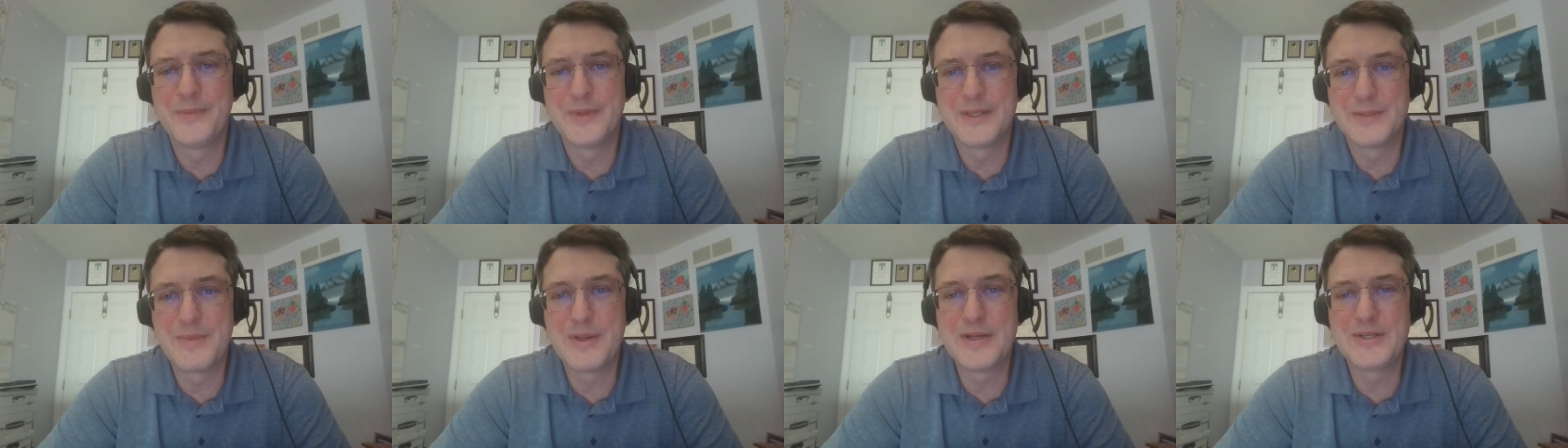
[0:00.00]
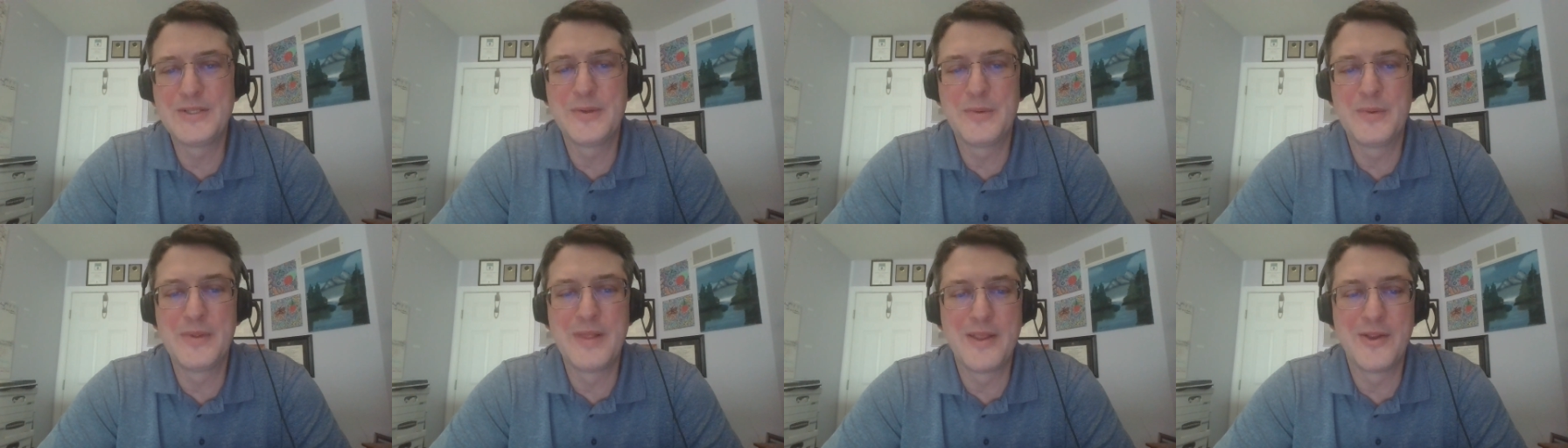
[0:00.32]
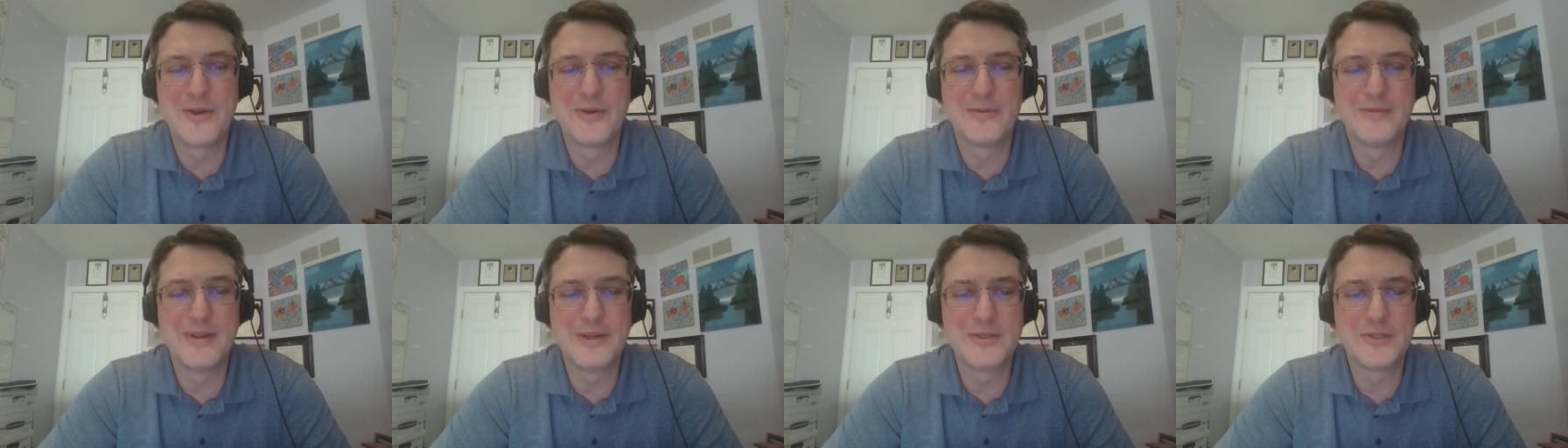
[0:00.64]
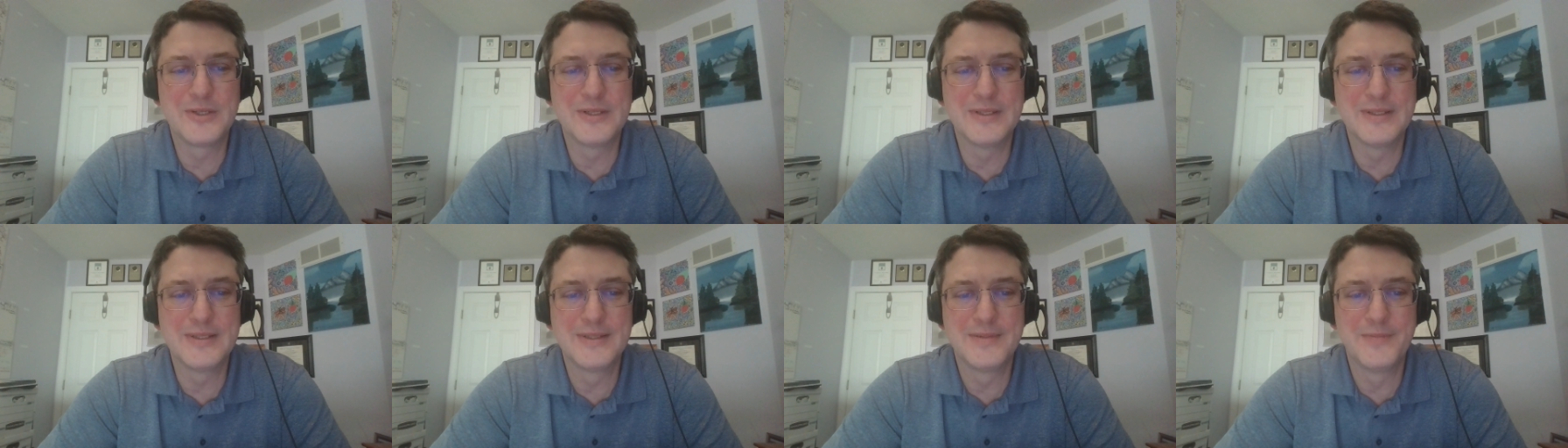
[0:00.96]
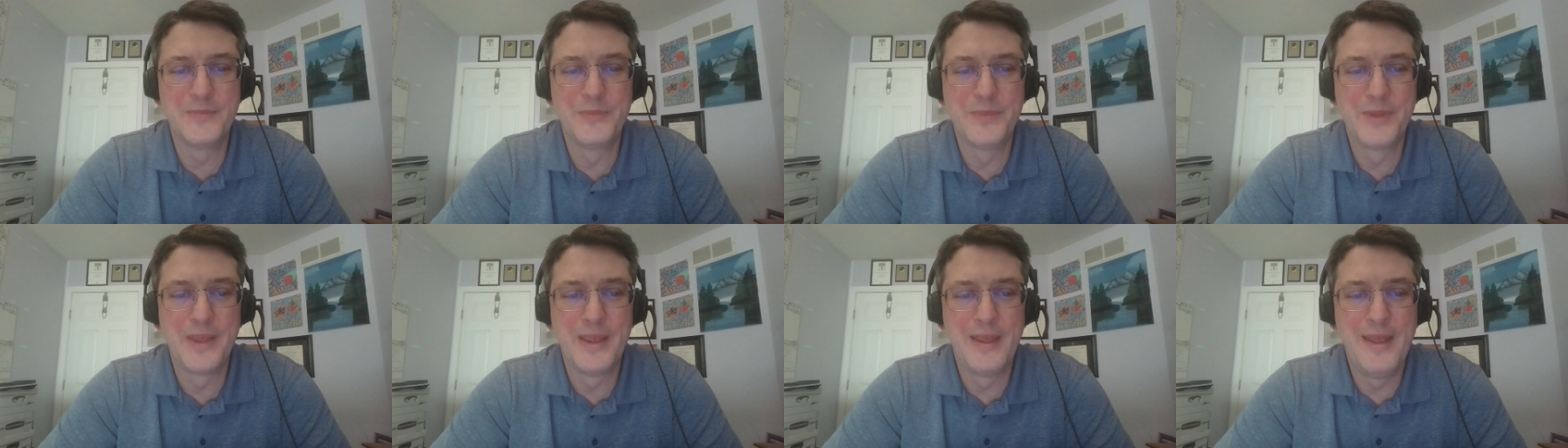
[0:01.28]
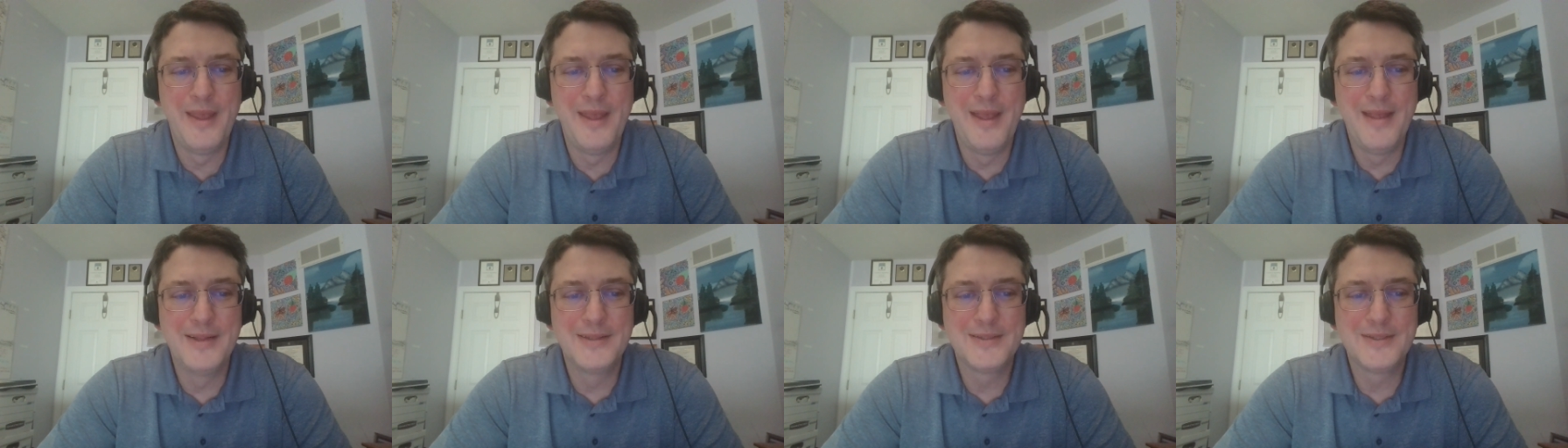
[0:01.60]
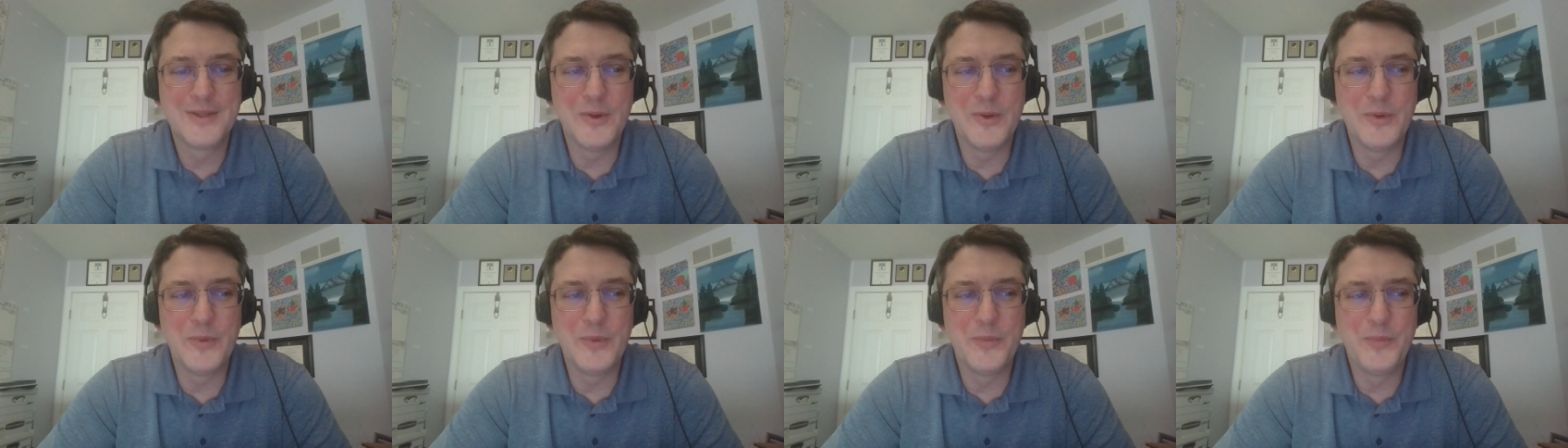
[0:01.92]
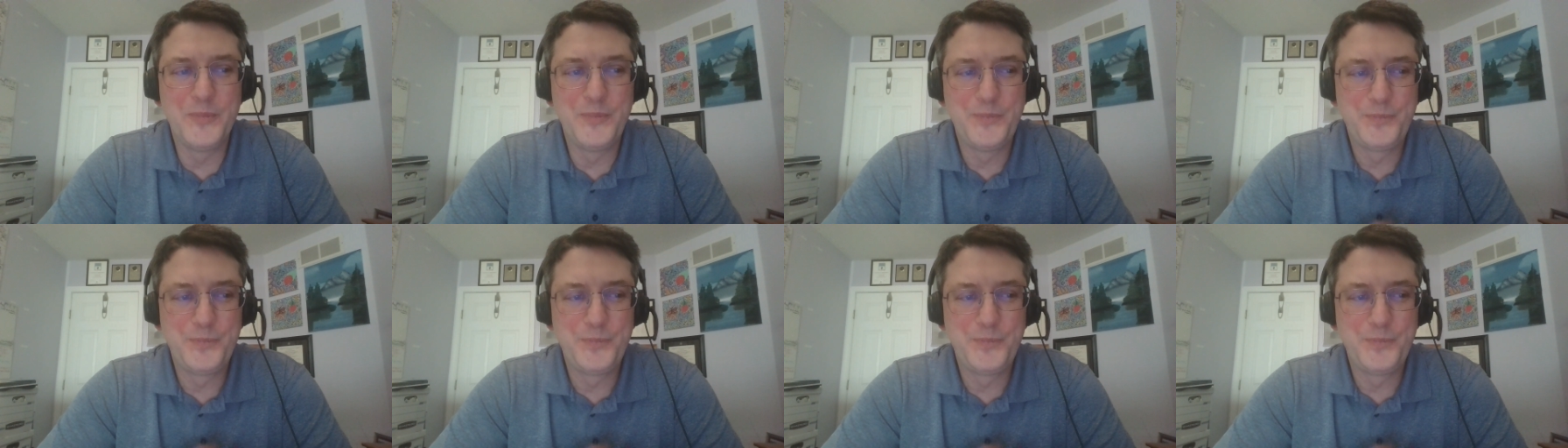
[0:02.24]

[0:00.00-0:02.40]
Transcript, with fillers: Especially when they hurt veterans. So